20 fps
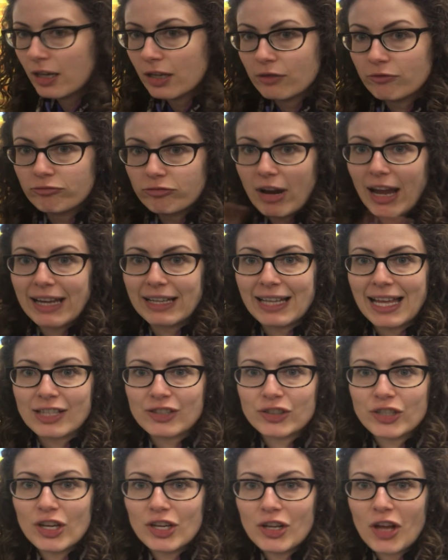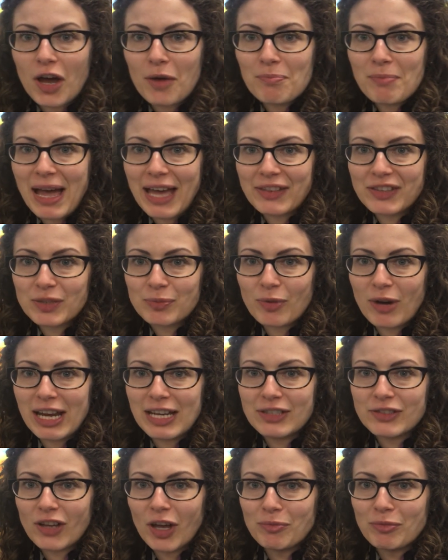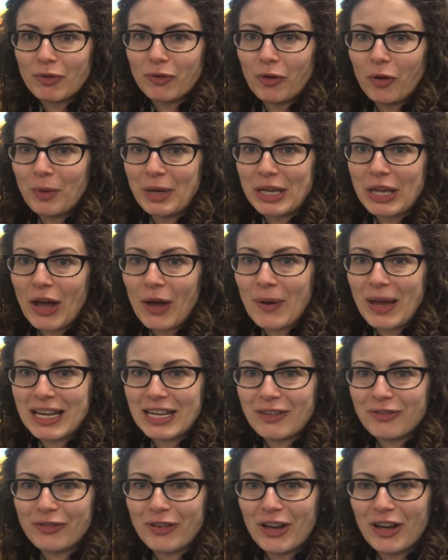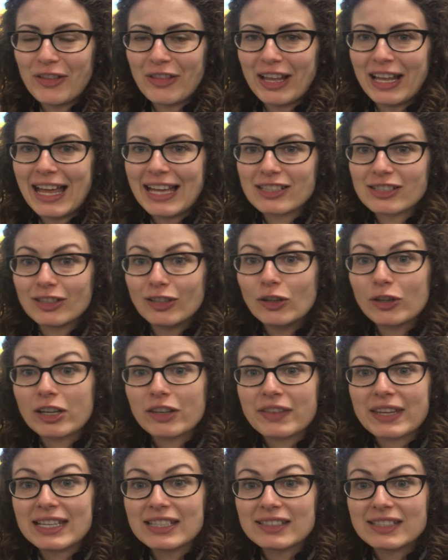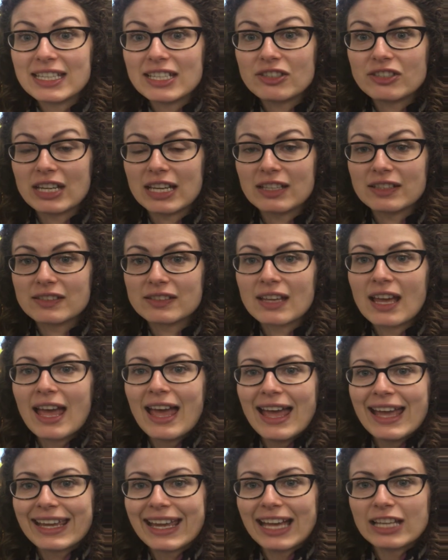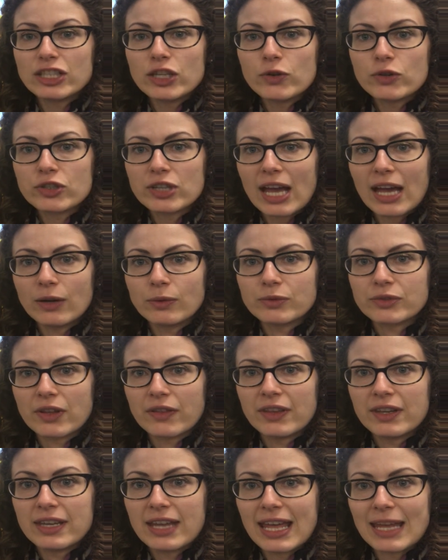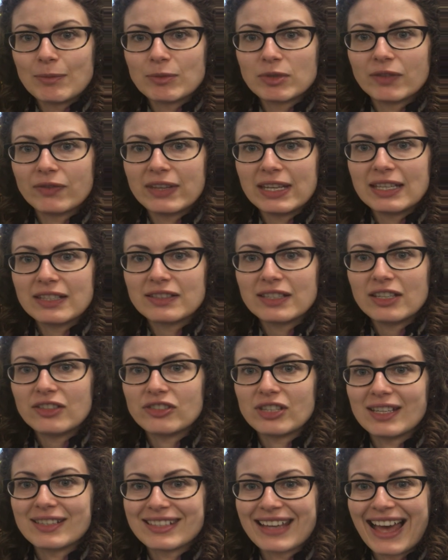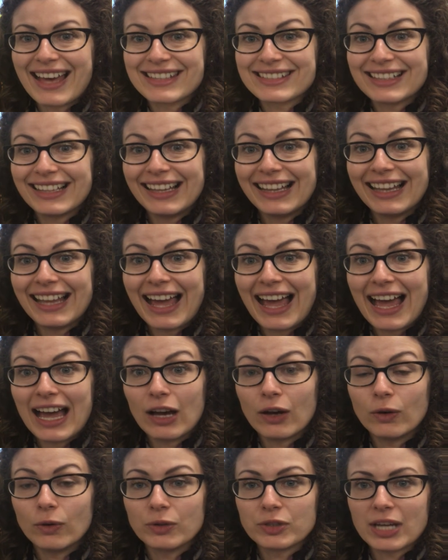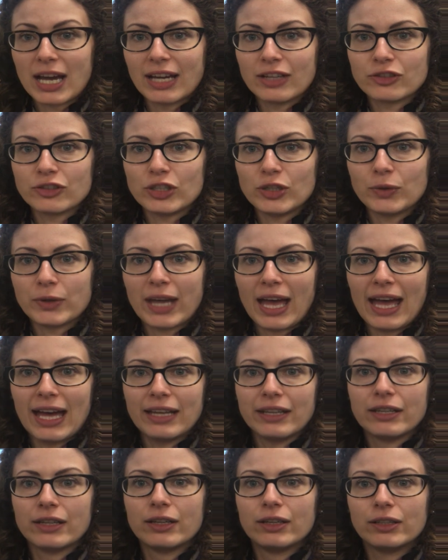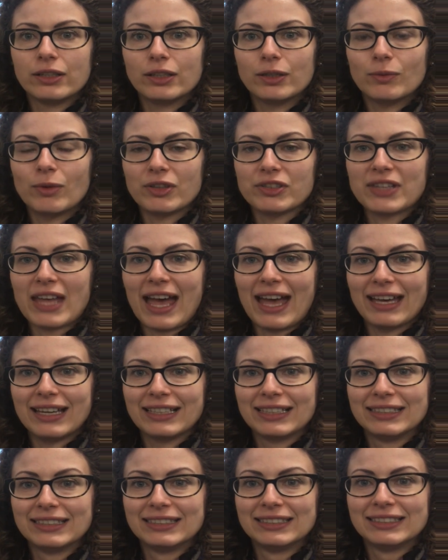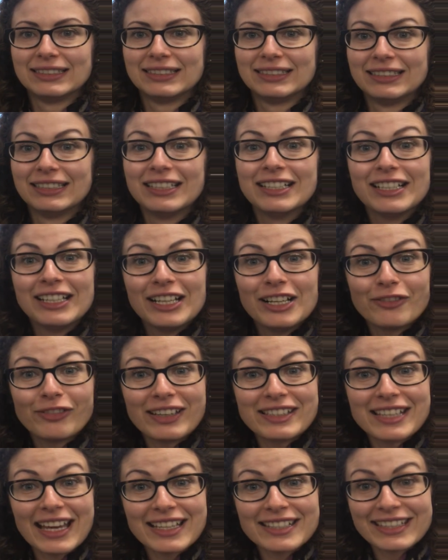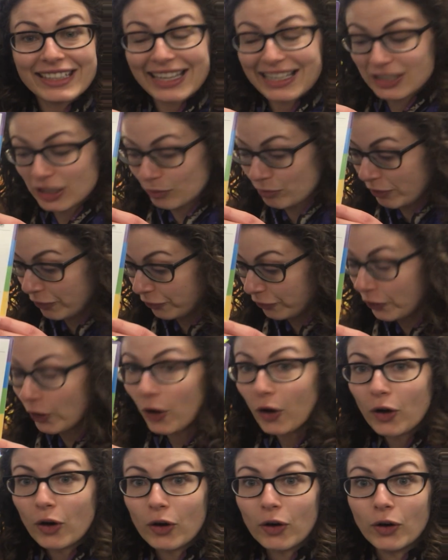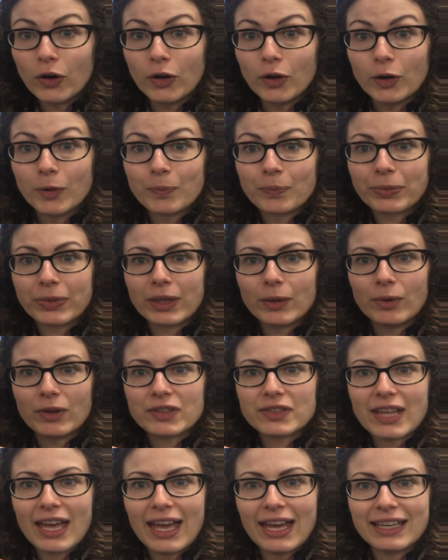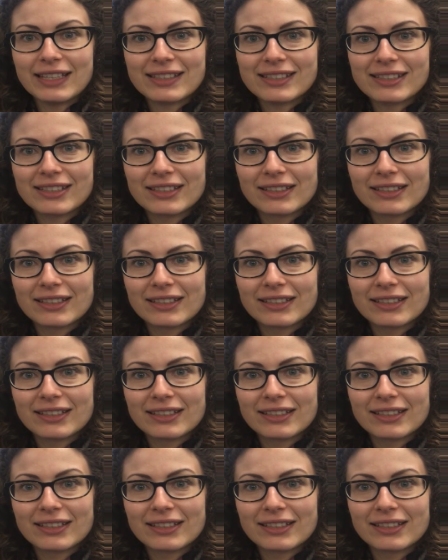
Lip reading: Right, let's turn our maths brains on before we go any further. Let's look at these digits. Can you shout the names of these digits as loud as you can? What's that? Fantastic, it's number 4. What's that?